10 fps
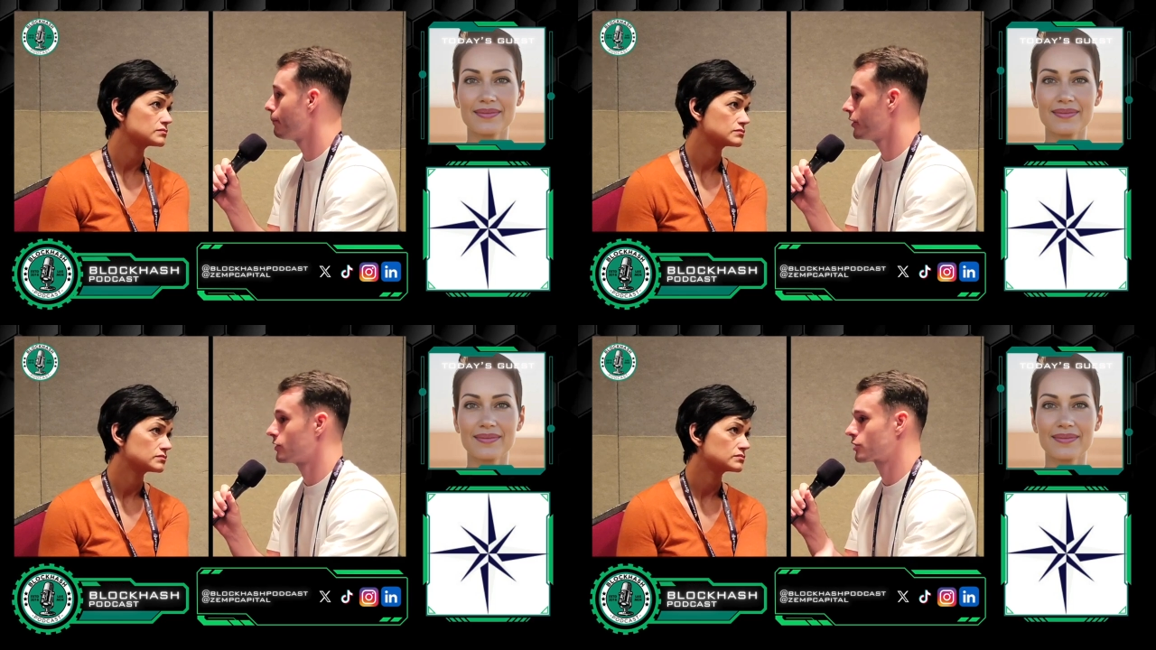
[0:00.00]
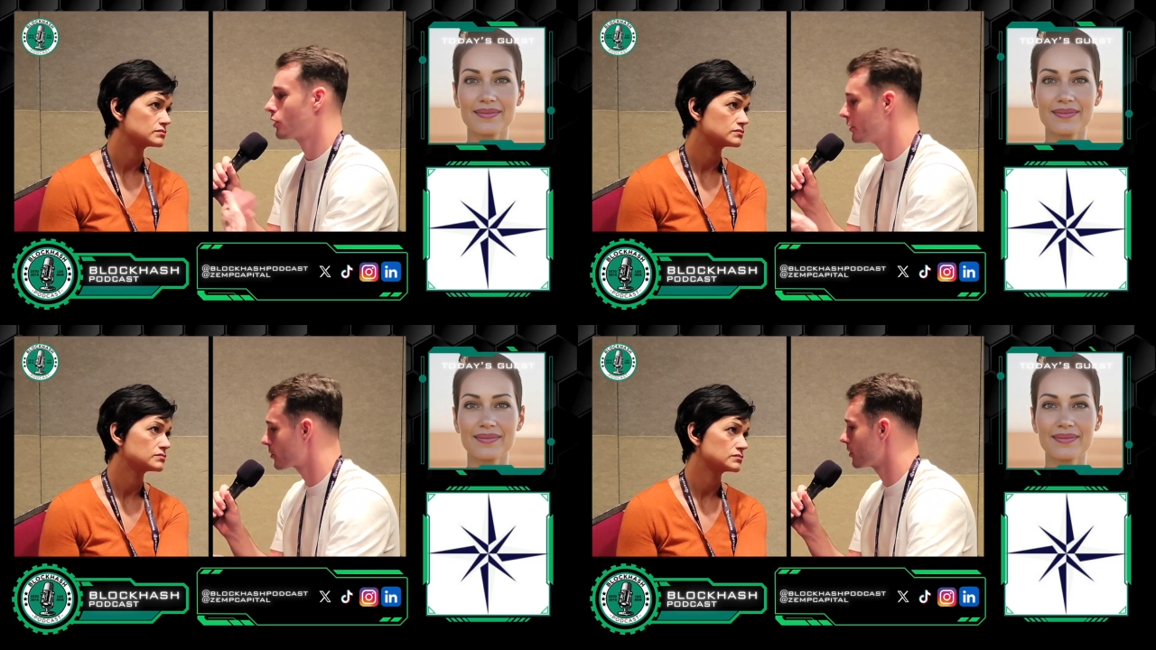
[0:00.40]
Speaker 1: But it's
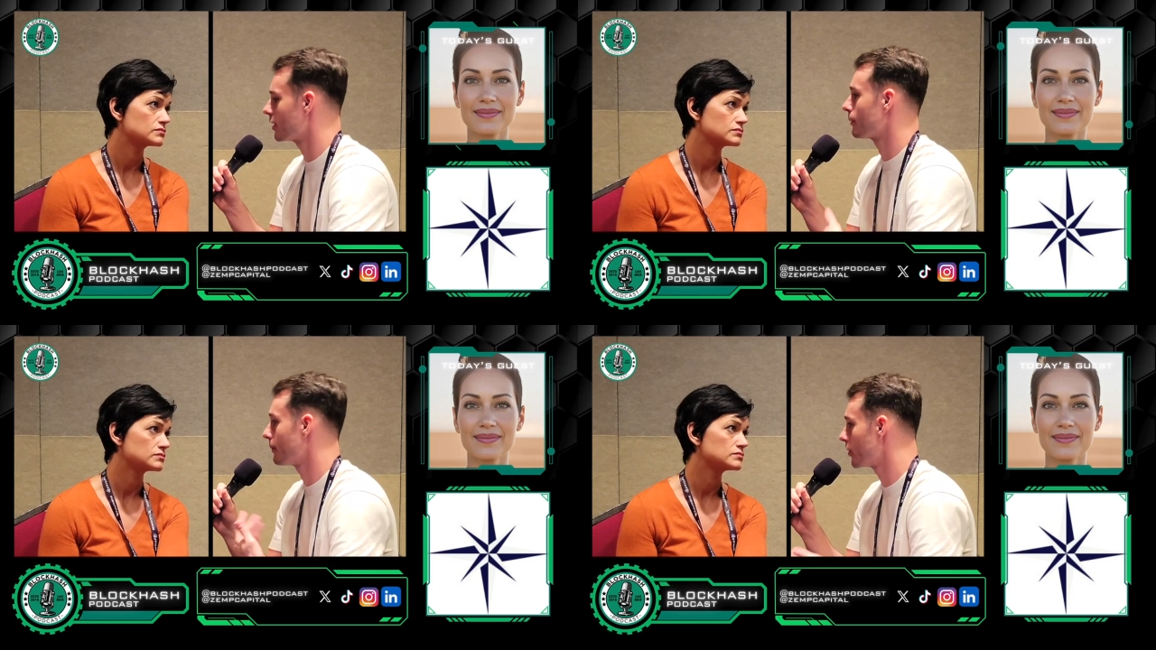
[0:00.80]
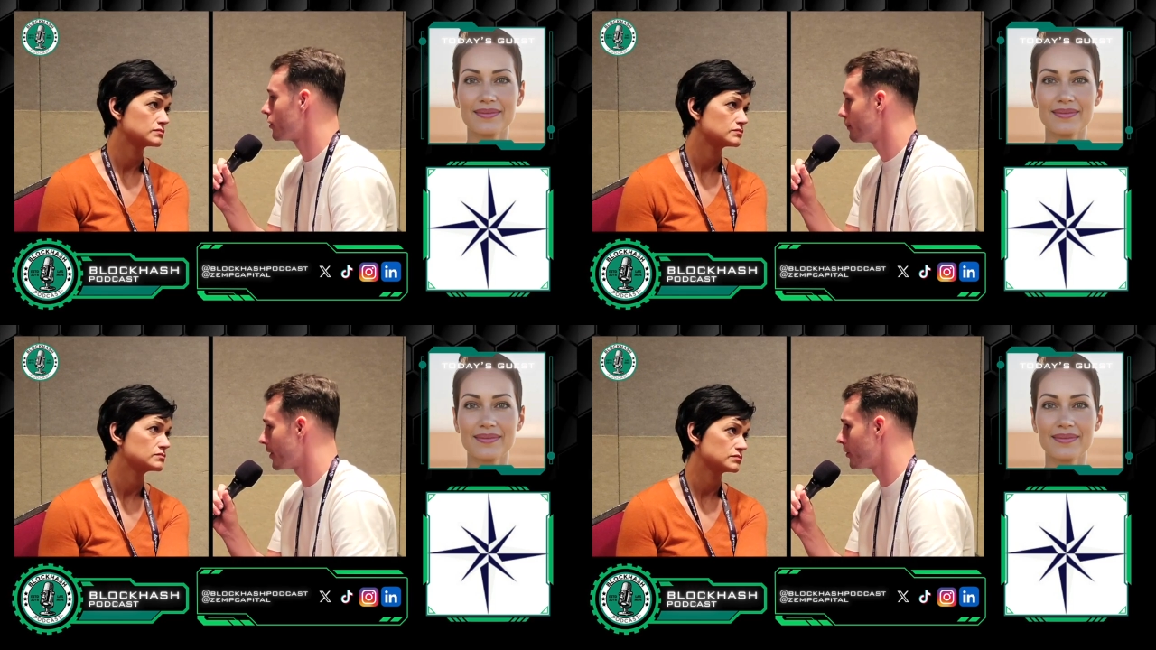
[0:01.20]
constantly getting better
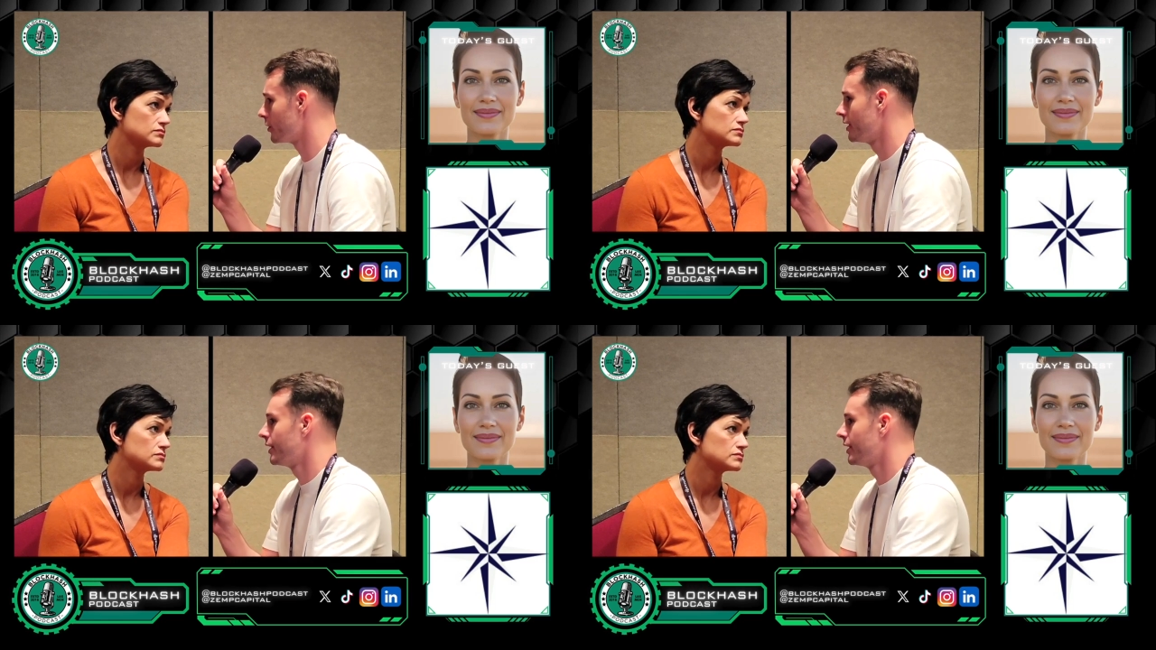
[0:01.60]
and better.